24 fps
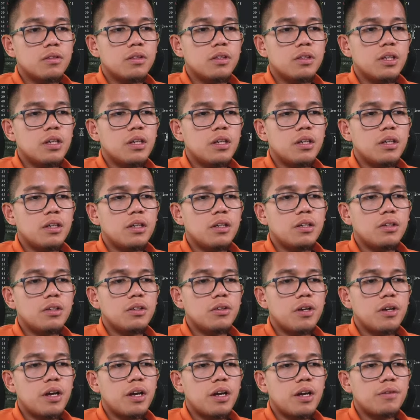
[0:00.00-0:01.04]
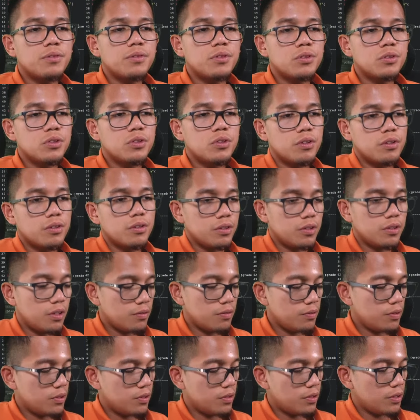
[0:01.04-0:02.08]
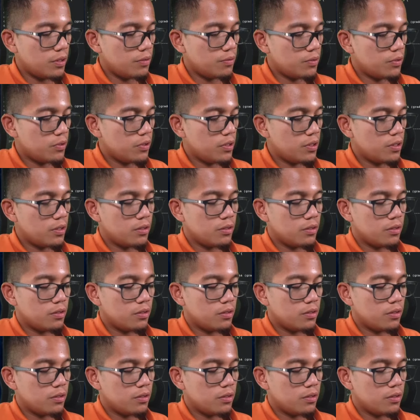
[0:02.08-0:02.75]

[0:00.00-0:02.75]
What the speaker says: Yeah, you don't have to. You definitely don't have to yet.